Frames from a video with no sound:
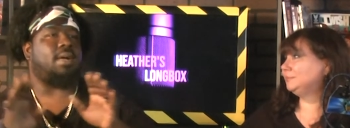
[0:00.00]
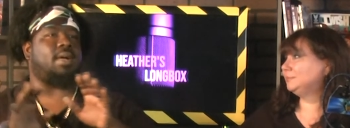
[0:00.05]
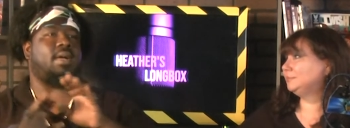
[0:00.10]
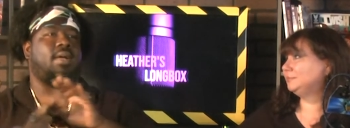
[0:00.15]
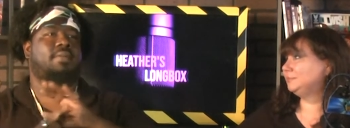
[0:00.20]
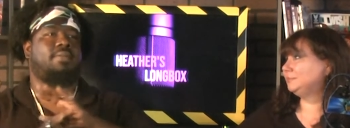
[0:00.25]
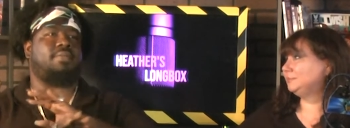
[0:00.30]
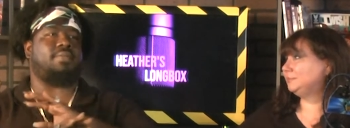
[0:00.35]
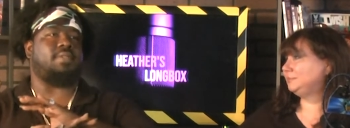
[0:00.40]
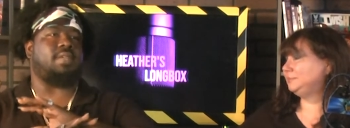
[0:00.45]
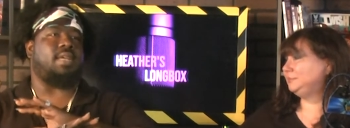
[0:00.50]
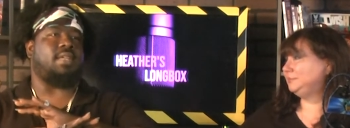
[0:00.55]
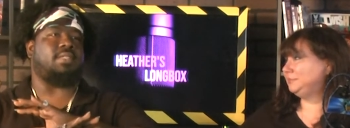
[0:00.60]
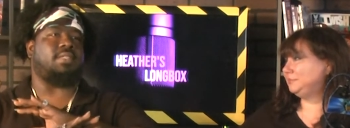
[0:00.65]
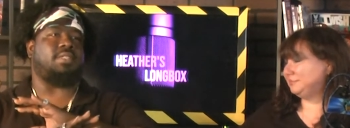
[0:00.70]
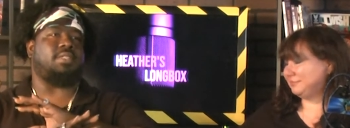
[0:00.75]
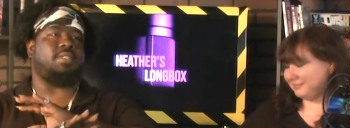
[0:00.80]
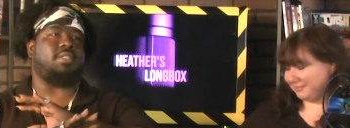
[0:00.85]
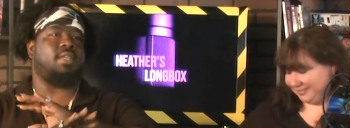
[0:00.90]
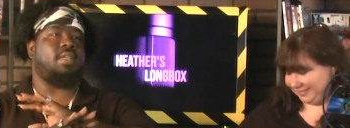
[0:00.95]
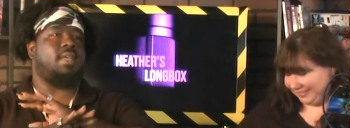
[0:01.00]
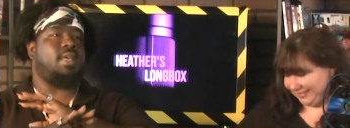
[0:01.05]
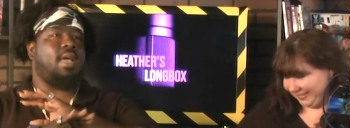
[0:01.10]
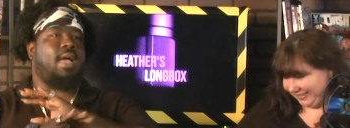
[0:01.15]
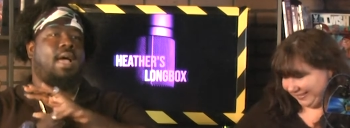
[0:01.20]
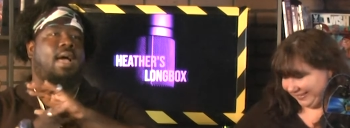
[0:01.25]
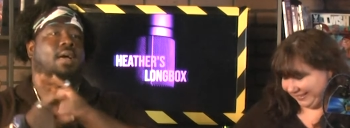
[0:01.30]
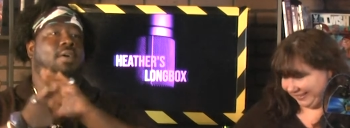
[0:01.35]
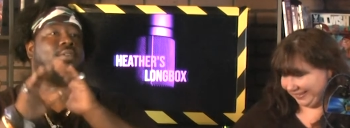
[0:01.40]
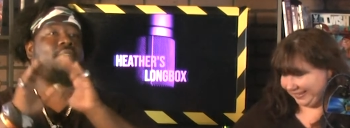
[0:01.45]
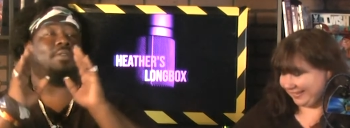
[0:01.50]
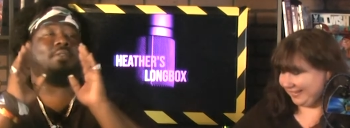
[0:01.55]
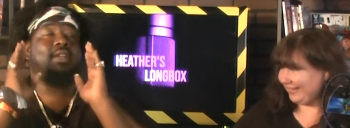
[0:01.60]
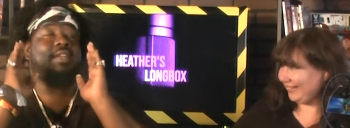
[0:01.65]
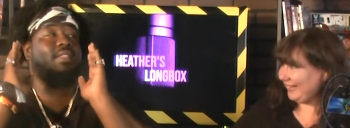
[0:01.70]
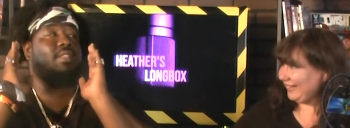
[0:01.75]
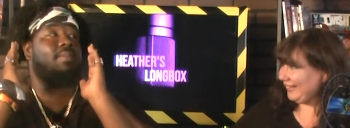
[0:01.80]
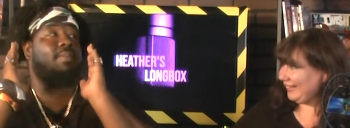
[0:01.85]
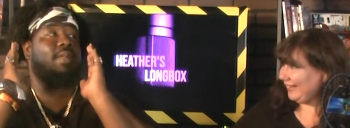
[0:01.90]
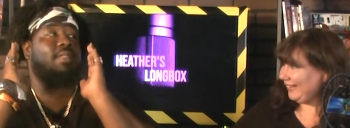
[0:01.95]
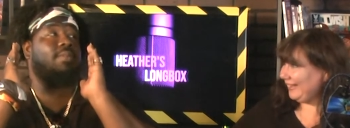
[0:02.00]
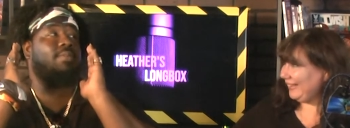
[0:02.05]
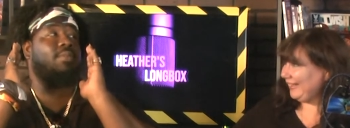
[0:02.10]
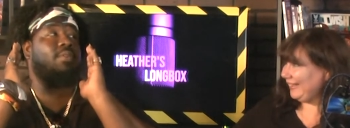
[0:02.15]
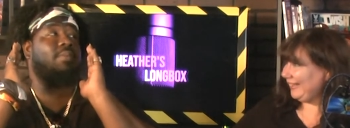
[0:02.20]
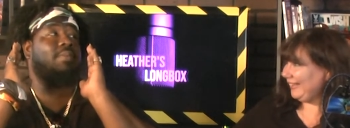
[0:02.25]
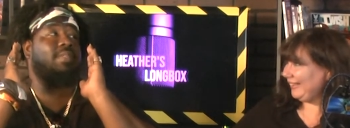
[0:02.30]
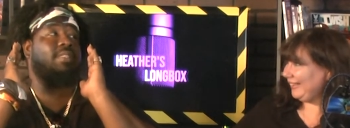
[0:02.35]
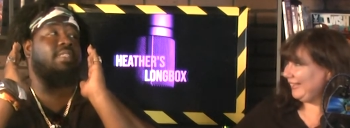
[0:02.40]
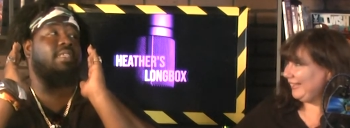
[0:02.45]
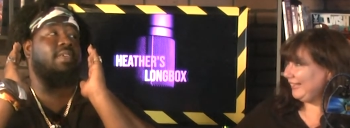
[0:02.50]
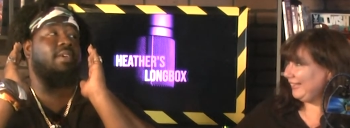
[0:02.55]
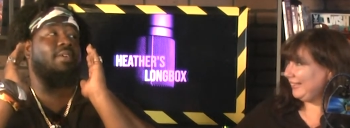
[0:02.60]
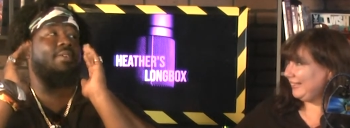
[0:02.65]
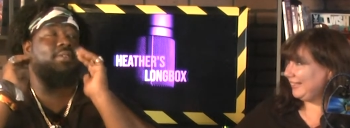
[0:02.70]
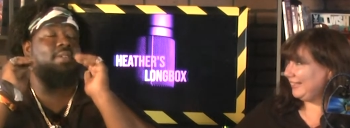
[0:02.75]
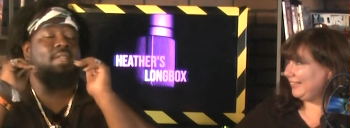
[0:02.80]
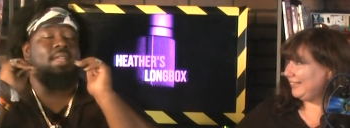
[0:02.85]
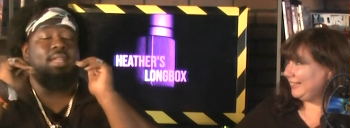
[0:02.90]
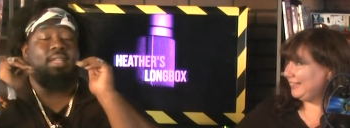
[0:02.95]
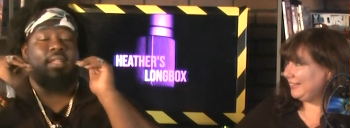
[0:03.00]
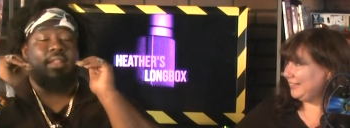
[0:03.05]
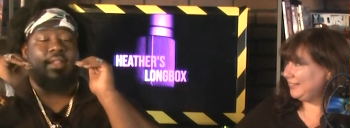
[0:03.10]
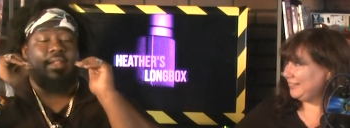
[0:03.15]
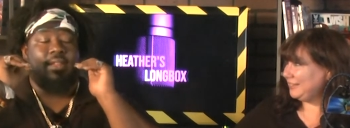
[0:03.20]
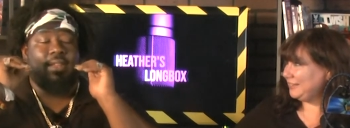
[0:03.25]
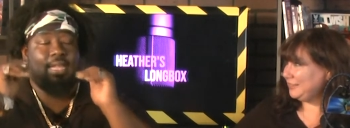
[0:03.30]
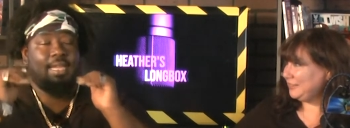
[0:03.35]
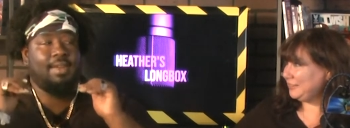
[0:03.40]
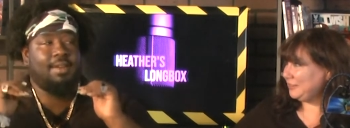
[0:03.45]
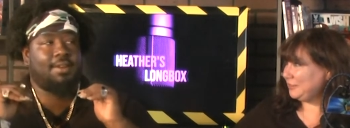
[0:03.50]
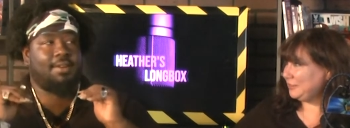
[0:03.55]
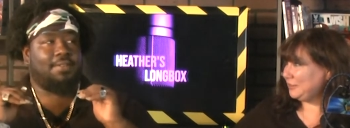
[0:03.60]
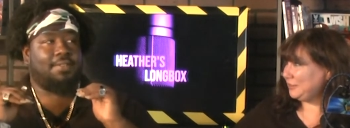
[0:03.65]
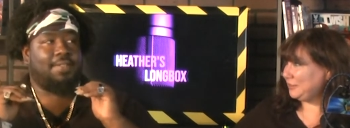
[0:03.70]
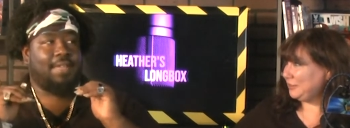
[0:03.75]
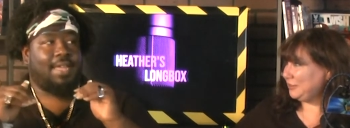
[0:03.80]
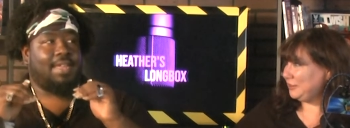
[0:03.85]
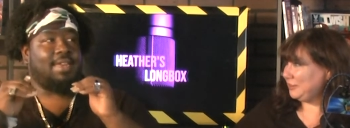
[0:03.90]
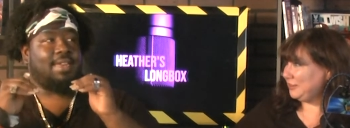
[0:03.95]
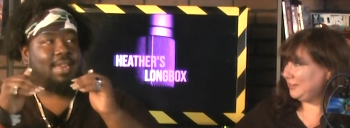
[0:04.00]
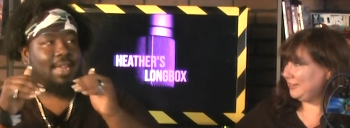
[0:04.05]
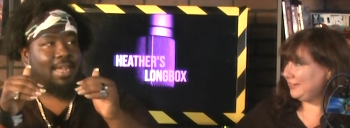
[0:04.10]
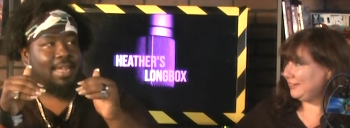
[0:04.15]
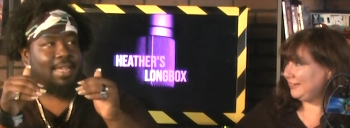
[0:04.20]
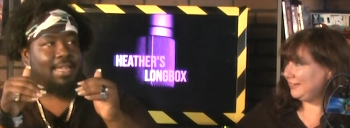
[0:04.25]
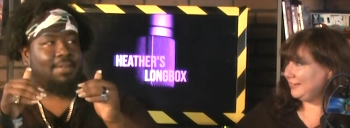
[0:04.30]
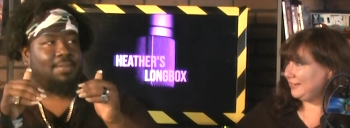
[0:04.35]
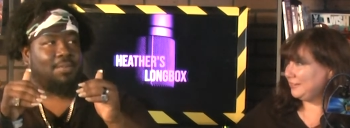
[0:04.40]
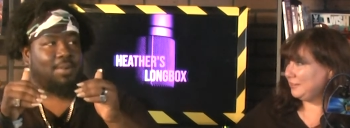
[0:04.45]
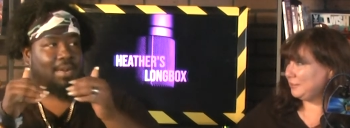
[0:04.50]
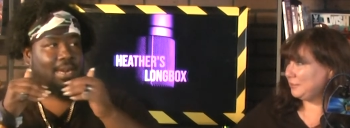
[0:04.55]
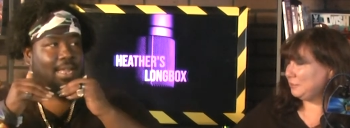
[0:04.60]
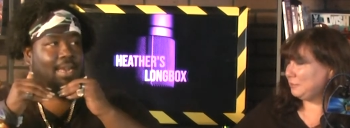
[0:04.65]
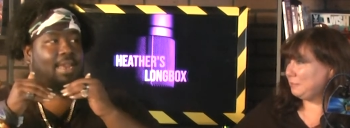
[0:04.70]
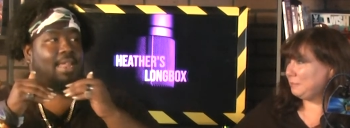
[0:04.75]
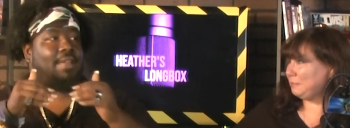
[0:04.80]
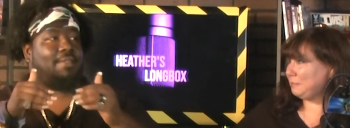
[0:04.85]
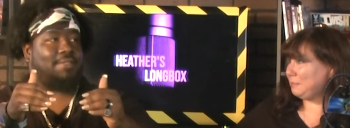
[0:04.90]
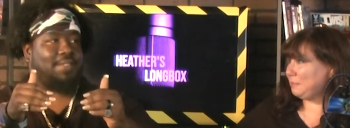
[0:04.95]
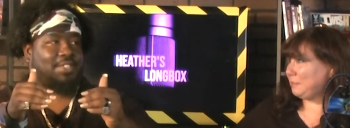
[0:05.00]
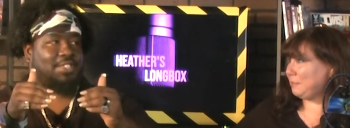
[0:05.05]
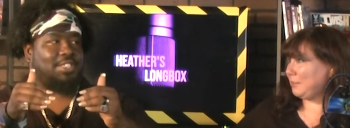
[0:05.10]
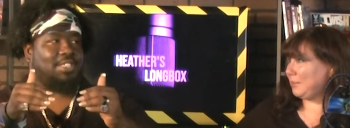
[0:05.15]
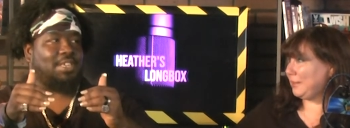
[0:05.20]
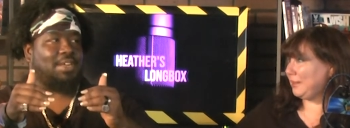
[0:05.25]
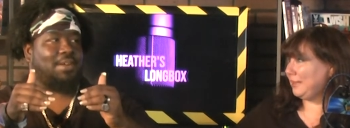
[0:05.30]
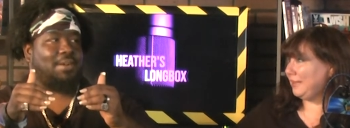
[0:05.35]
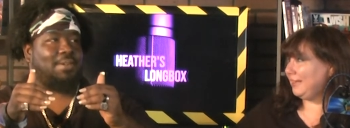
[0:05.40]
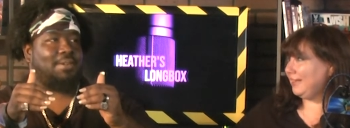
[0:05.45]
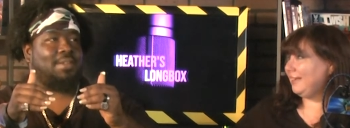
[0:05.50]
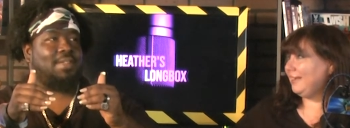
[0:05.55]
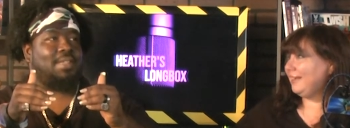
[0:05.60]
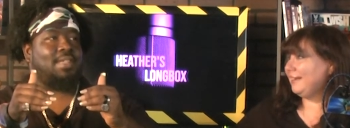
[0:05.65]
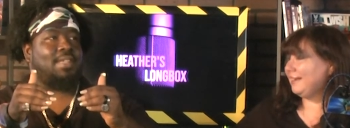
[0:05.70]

Speaker 1: I I just I don't know nothing about the room until later that night when I left the show.